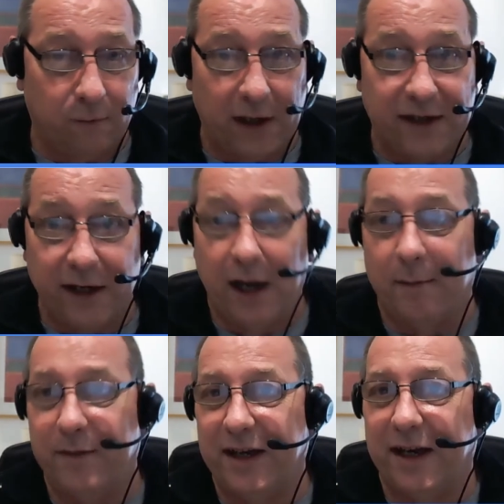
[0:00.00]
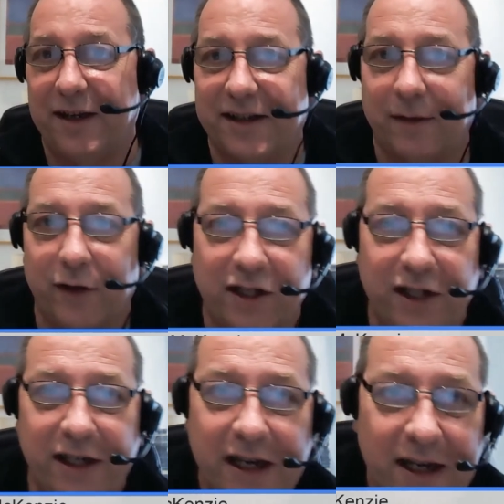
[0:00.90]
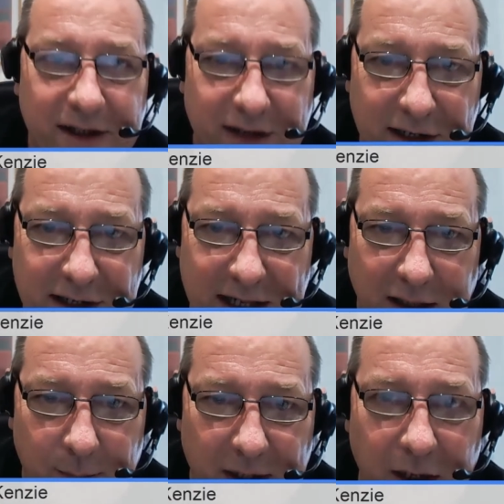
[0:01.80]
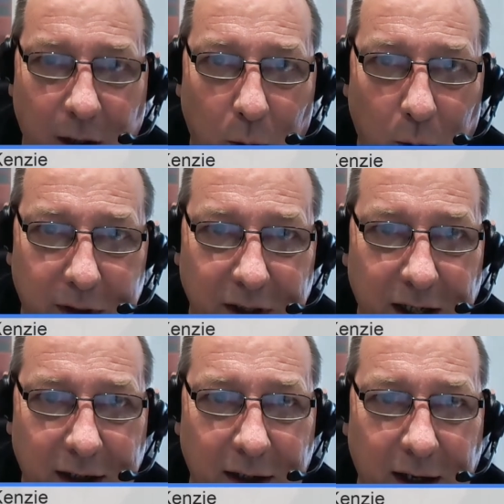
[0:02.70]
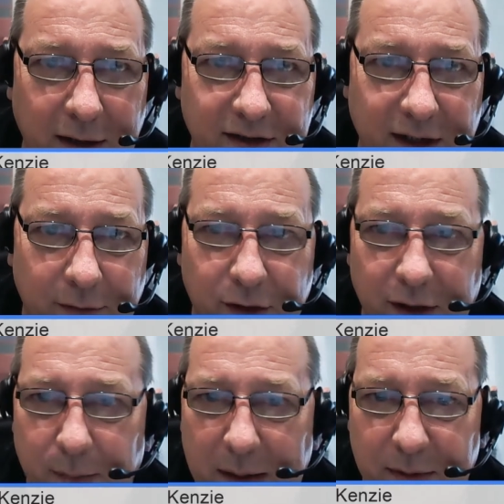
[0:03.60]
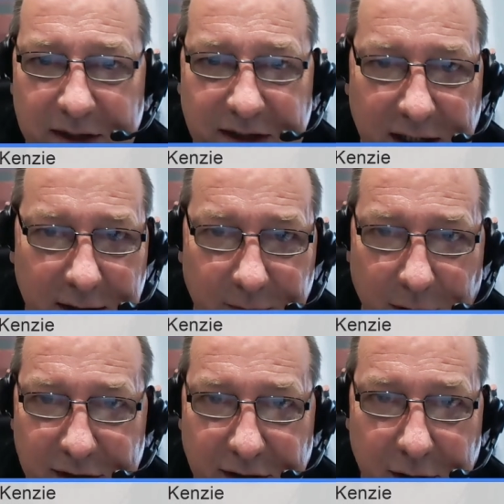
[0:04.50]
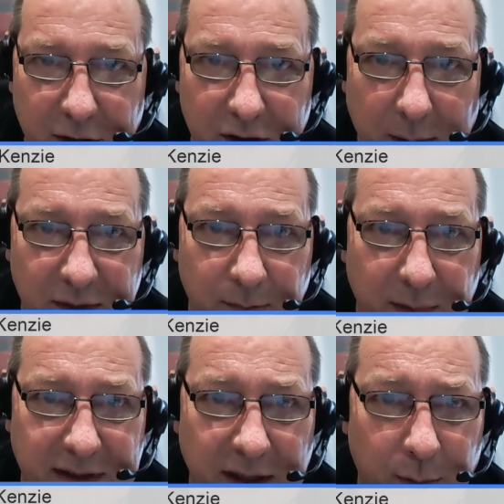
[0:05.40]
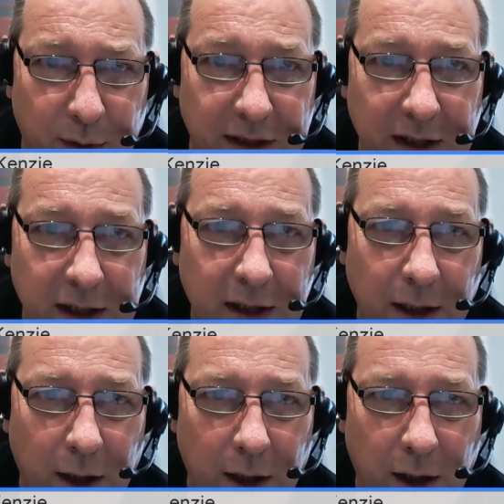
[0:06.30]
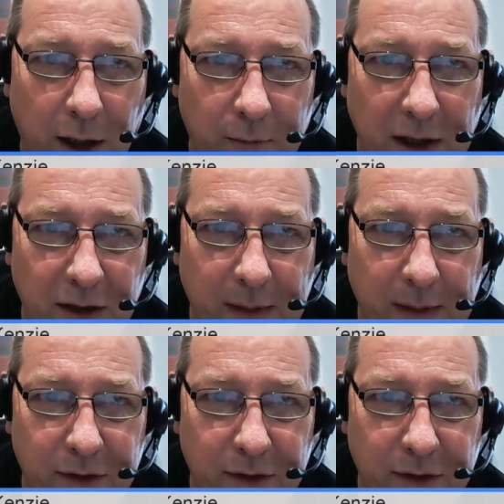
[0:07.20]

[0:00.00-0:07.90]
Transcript: writing it up, and then I discovered actually it's a little bit old. I discovered that the BBC and various other newspapers have picked up on it around about the